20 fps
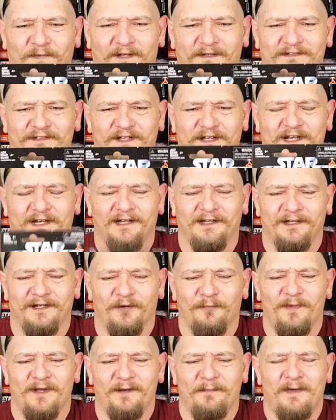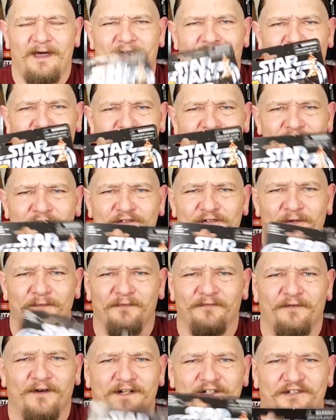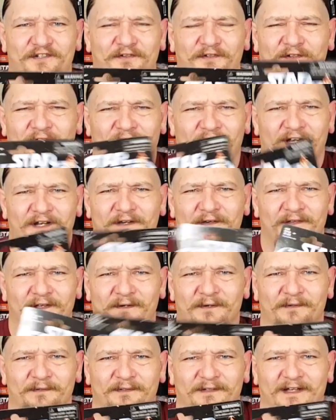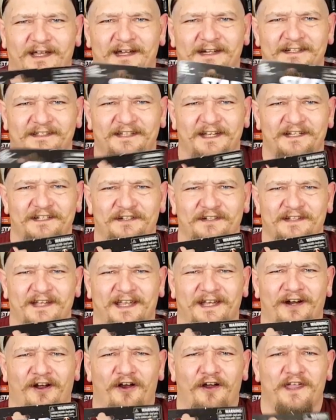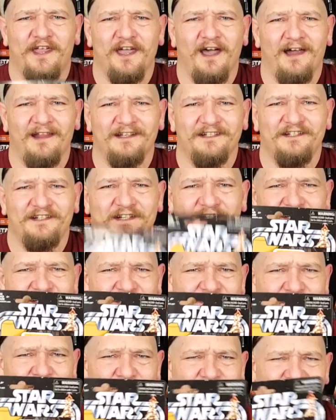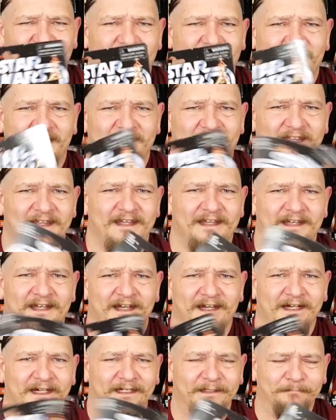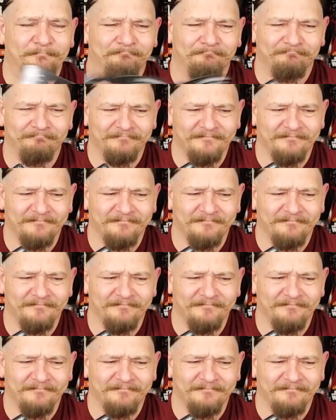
I was looking a little bit about her on YouTube before I was shooting the video, and they were kind of saying she's like an archaeologist. She's almost like the